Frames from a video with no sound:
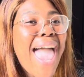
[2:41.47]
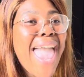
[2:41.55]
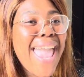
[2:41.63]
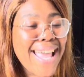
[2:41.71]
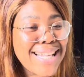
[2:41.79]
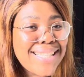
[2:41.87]

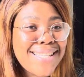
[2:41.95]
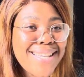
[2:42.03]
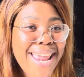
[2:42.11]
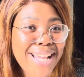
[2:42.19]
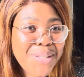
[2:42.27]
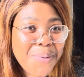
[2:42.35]
is
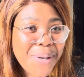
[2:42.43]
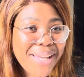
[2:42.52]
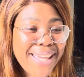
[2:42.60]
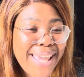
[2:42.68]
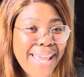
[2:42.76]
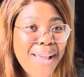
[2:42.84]

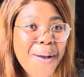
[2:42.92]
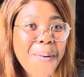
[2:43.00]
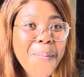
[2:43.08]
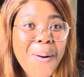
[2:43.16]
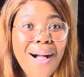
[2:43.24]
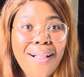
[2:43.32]

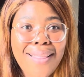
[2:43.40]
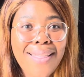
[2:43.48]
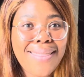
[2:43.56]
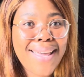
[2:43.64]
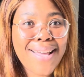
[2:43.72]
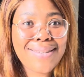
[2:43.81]
networking while
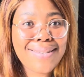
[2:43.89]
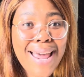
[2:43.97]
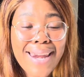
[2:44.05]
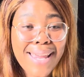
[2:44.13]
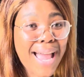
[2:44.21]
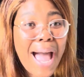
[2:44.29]
they are
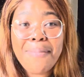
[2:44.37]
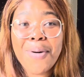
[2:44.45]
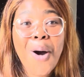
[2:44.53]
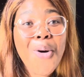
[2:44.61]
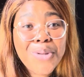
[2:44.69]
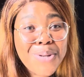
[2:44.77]
studying.
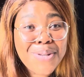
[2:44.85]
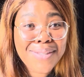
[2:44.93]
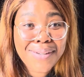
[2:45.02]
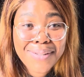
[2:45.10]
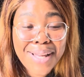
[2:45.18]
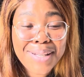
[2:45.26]
I'm also
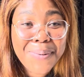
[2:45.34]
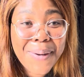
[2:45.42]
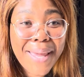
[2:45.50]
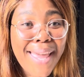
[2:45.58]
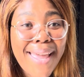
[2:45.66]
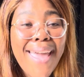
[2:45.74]
still
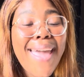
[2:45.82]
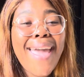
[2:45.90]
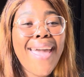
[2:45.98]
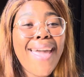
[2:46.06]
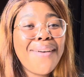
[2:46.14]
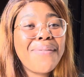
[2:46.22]
networking
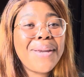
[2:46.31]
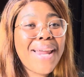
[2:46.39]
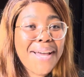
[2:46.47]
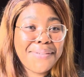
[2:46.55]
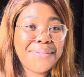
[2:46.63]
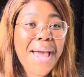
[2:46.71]
even
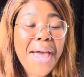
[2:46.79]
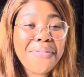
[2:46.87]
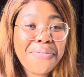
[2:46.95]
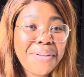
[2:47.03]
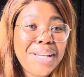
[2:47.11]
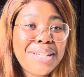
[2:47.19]
after I
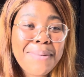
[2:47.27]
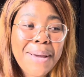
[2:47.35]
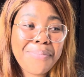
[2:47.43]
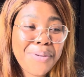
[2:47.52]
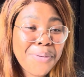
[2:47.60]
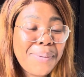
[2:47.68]
finish
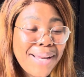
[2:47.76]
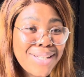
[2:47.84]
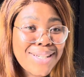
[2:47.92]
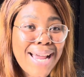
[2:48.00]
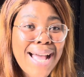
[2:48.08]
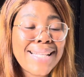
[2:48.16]
my
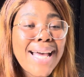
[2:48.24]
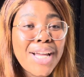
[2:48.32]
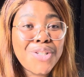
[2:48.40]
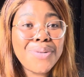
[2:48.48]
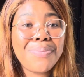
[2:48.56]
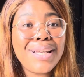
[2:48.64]
pupillage, guys.
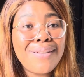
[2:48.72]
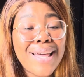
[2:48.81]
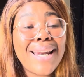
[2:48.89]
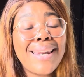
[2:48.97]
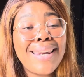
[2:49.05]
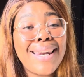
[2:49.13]
I do believe
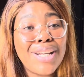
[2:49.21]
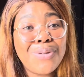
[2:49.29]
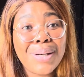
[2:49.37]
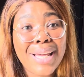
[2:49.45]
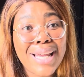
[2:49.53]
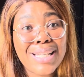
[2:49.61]
that
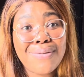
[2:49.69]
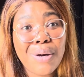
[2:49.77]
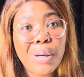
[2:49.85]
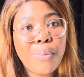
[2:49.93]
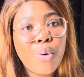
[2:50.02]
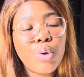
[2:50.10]
networking is
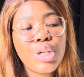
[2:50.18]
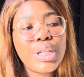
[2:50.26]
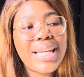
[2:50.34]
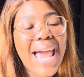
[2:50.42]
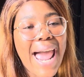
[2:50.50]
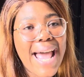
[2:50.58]
very
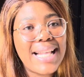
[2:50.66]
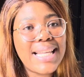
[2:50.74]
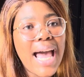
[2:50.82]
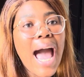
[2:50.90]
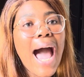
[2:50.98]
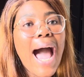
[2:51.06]
important,
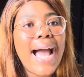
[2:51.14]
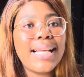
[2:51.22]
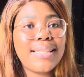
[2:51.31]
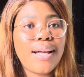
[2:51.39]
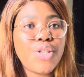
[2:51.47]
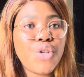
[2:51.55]
hence I
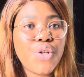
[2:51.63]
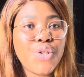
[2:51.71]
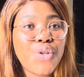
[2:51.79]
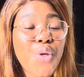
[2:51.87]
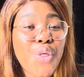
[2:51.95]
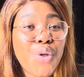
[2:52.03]

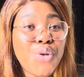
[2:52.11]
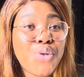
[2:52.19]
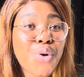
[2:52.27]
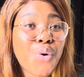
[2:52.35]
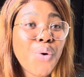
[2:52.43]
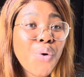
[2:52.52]
started
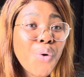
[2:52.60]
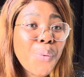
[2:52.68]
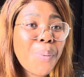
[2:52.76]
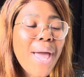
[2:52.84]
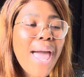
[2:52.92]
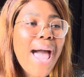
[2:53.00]
this
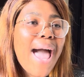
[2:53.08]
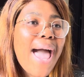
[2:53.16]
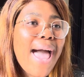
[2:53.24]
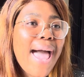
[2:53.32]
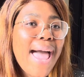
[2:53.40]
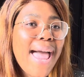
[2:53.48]
group,
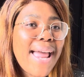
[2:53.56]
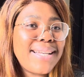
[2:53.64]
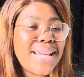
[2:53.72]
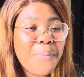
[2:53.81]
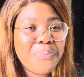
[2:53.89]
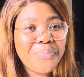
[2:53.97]

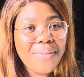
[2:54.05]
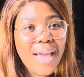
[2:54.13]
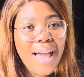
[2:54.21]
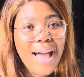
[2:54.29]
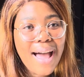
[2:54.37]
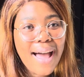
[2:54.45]
and yeah,
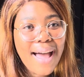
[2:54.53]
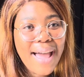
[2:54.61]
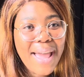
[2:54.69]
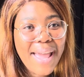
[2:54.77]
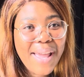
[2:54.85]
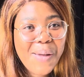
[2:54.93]

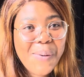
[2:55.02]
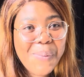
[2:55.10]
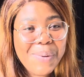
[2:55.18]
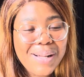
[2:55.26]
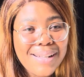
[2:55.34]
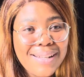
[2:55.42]

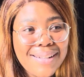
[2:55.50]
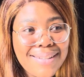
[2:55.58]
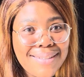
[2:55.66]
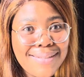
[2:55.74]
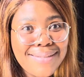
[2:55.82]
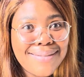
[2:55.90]
I
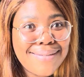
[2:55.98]
will